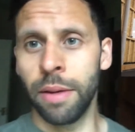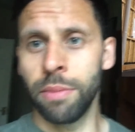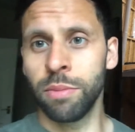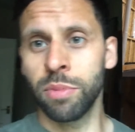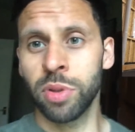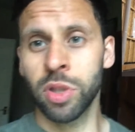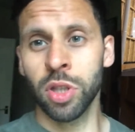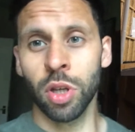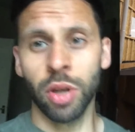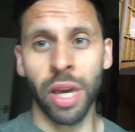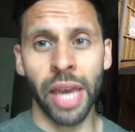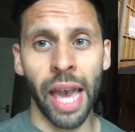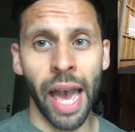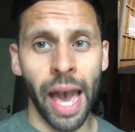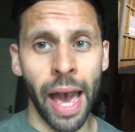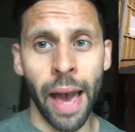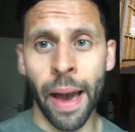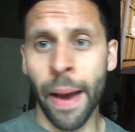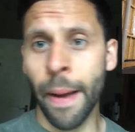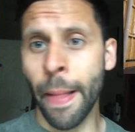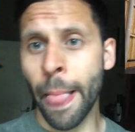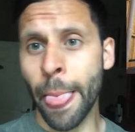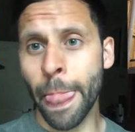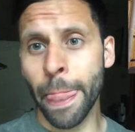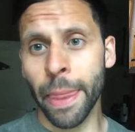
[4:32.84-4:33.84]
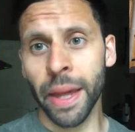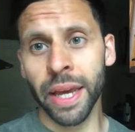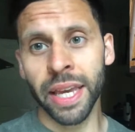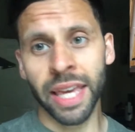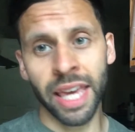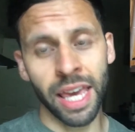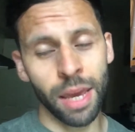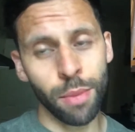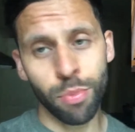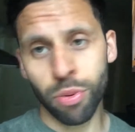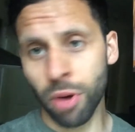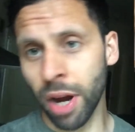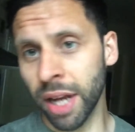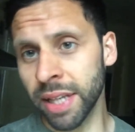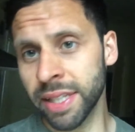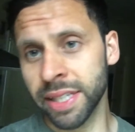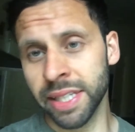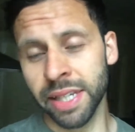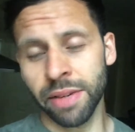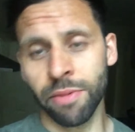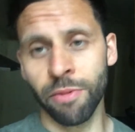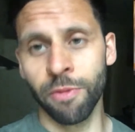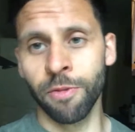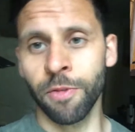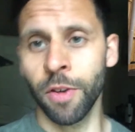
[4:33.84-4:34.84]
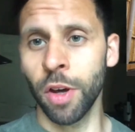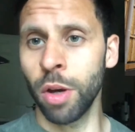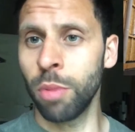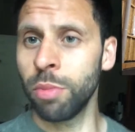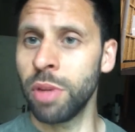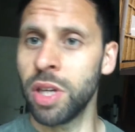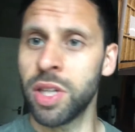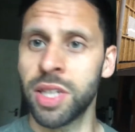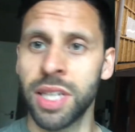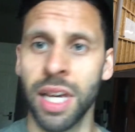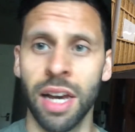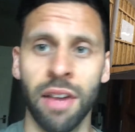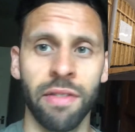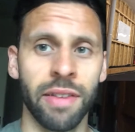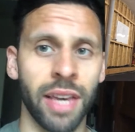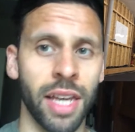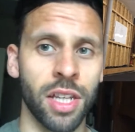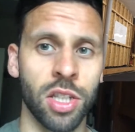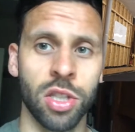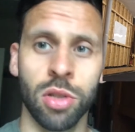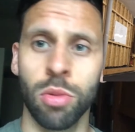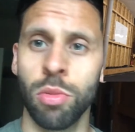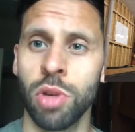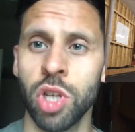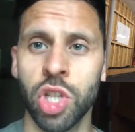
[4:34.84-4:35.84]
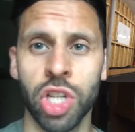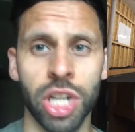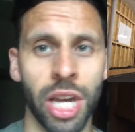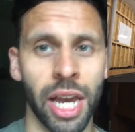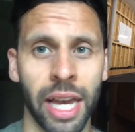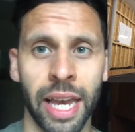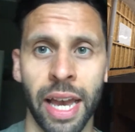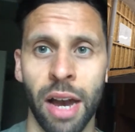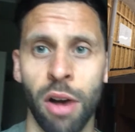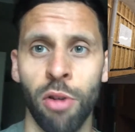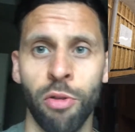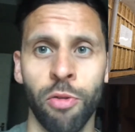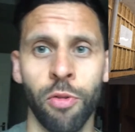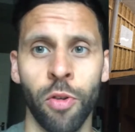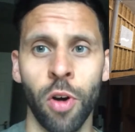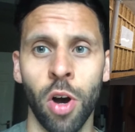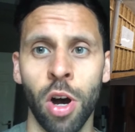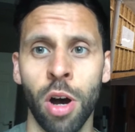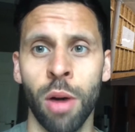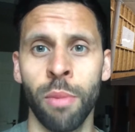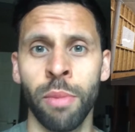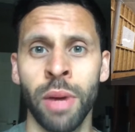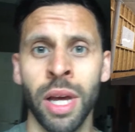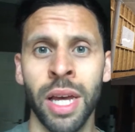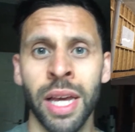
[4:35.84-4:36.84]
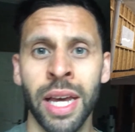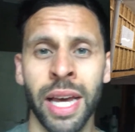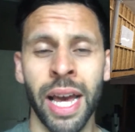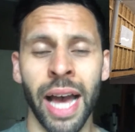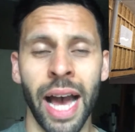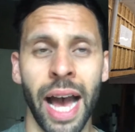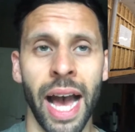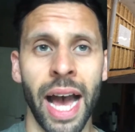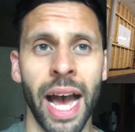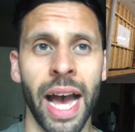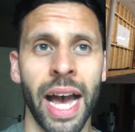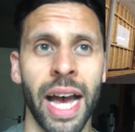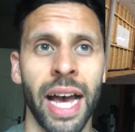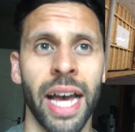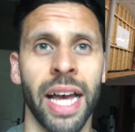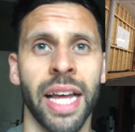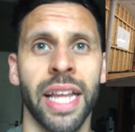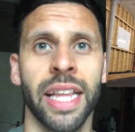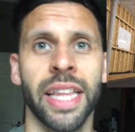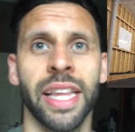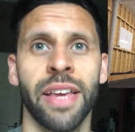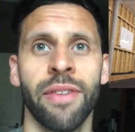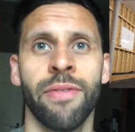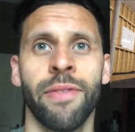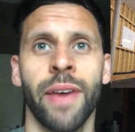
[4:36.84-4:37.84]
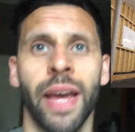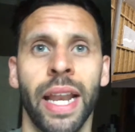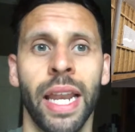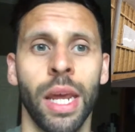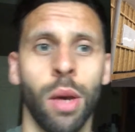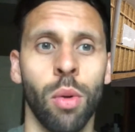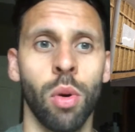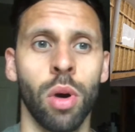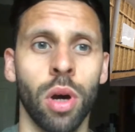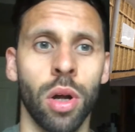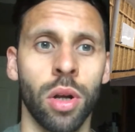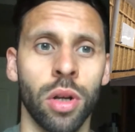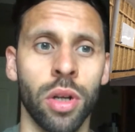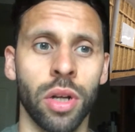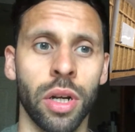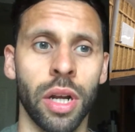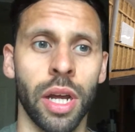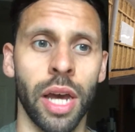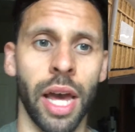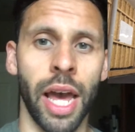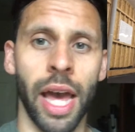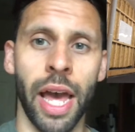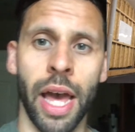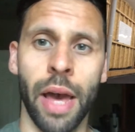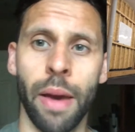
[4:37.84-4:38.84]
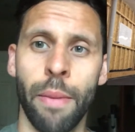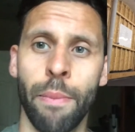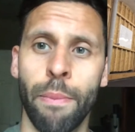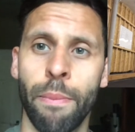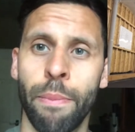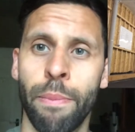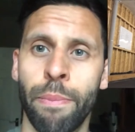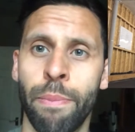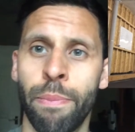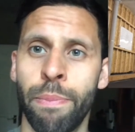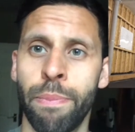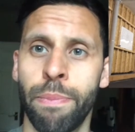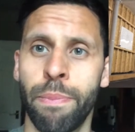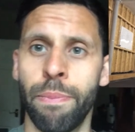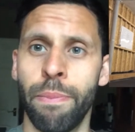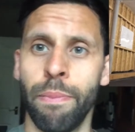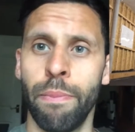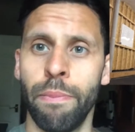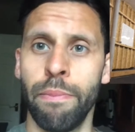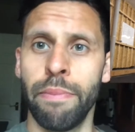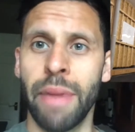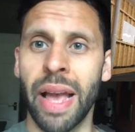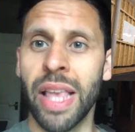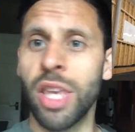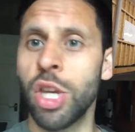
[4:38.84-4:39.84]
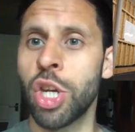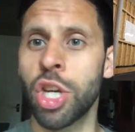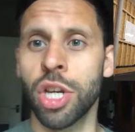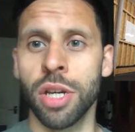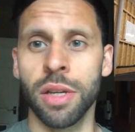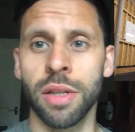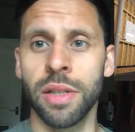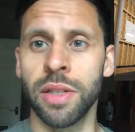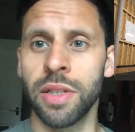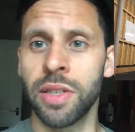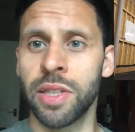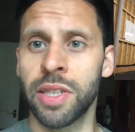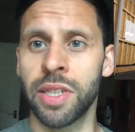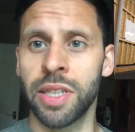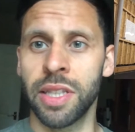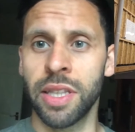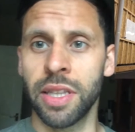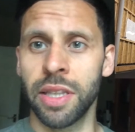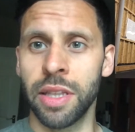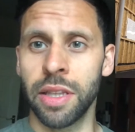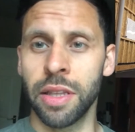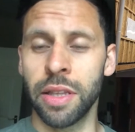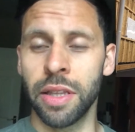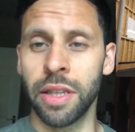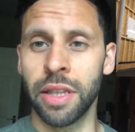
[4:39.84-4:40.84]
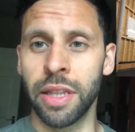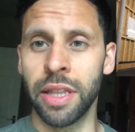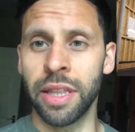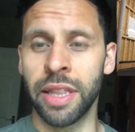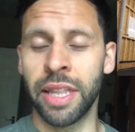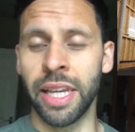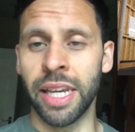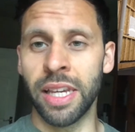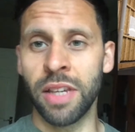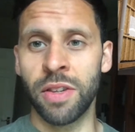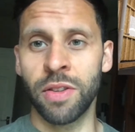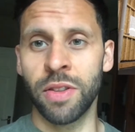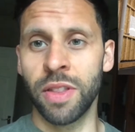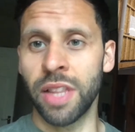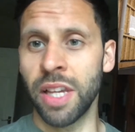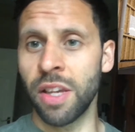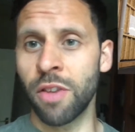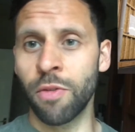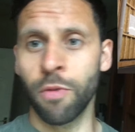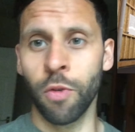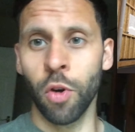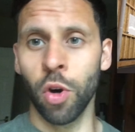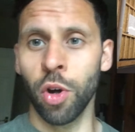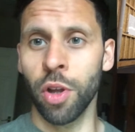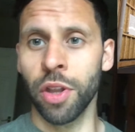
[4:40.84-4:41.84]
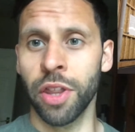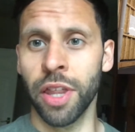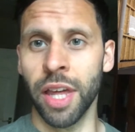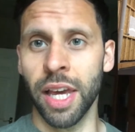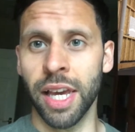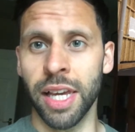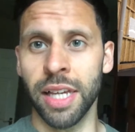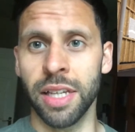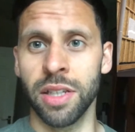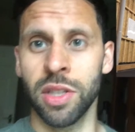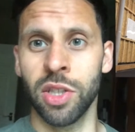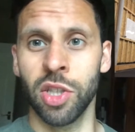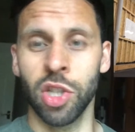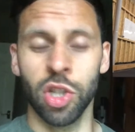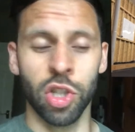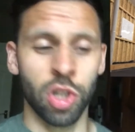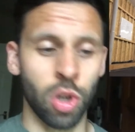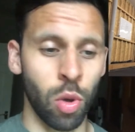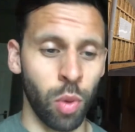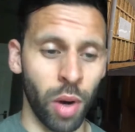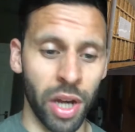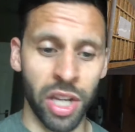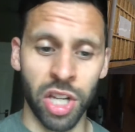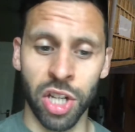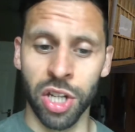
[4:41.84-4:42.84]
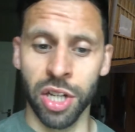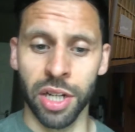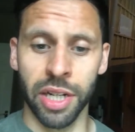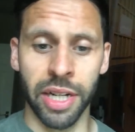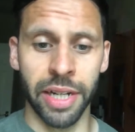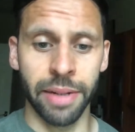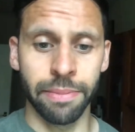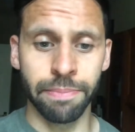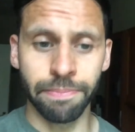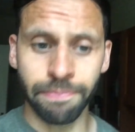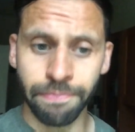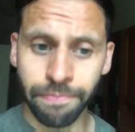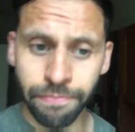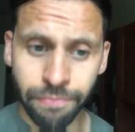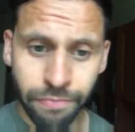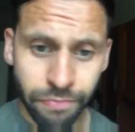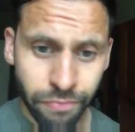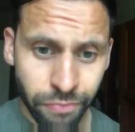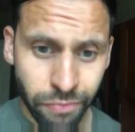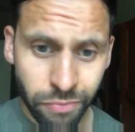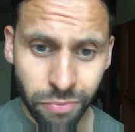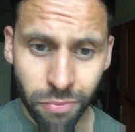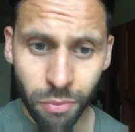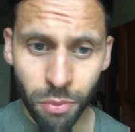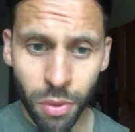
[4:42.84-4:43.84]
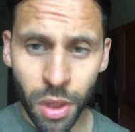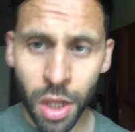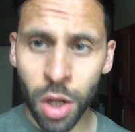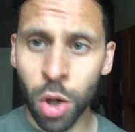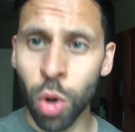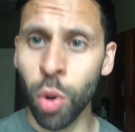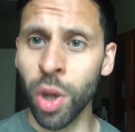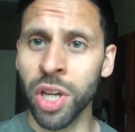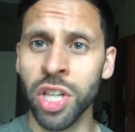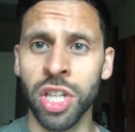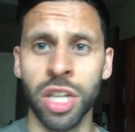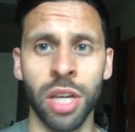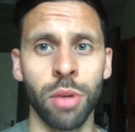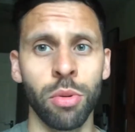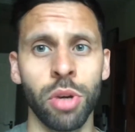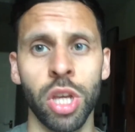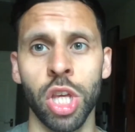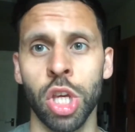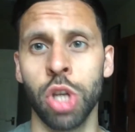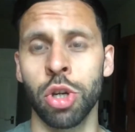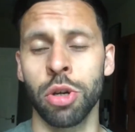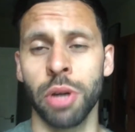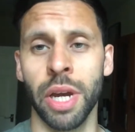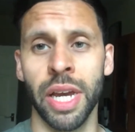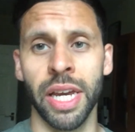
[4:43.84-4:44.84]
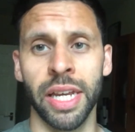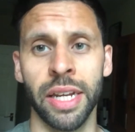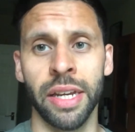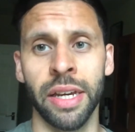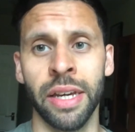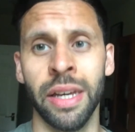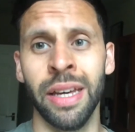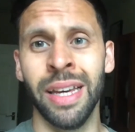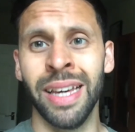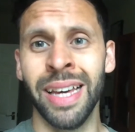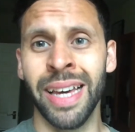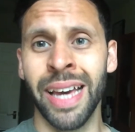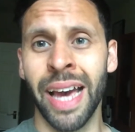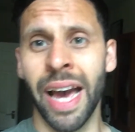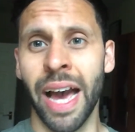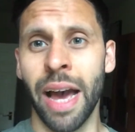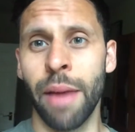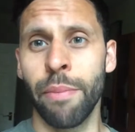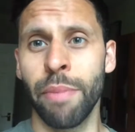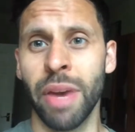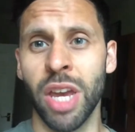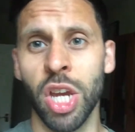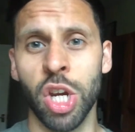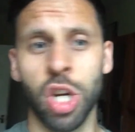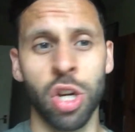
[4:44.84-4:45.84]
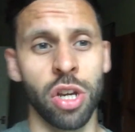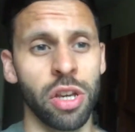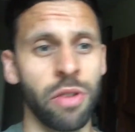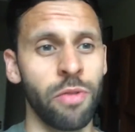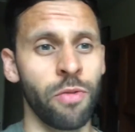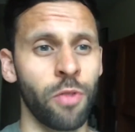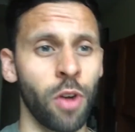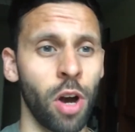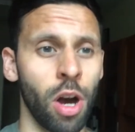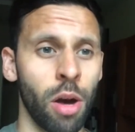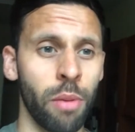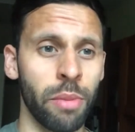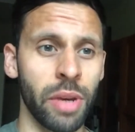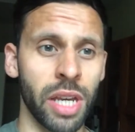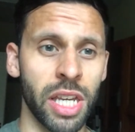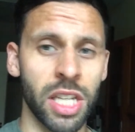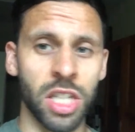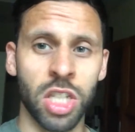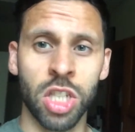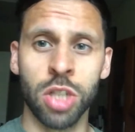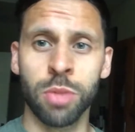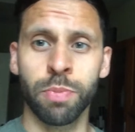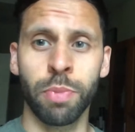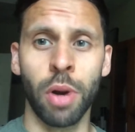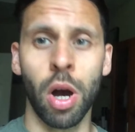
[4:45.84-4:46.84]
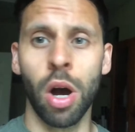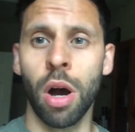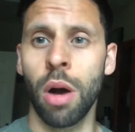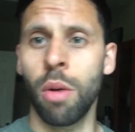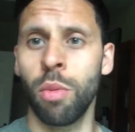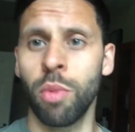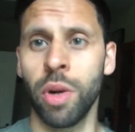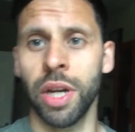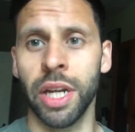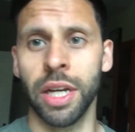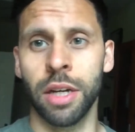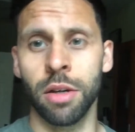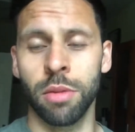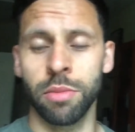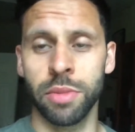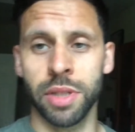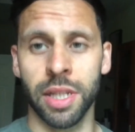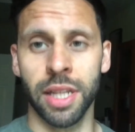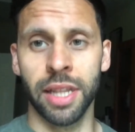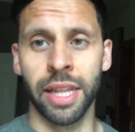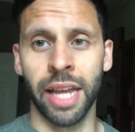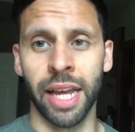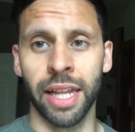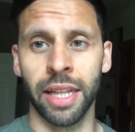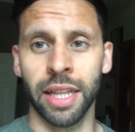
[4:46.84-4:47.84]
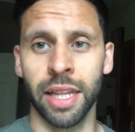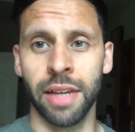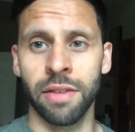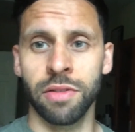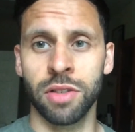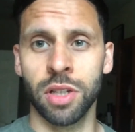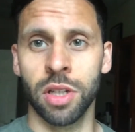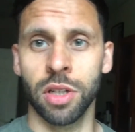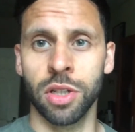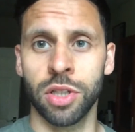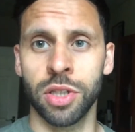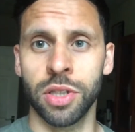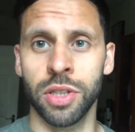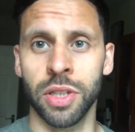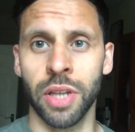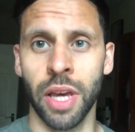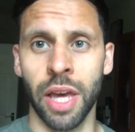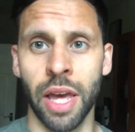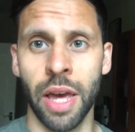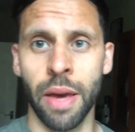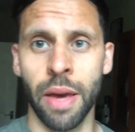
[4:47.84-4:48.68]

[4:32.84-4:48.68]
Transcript: So yeah, keep practicing, film yourself, get someone check out form, and if anyone mentions these 4 things, just question it with your trainer, and make sure your form is spot on when it comes to deadlifts, because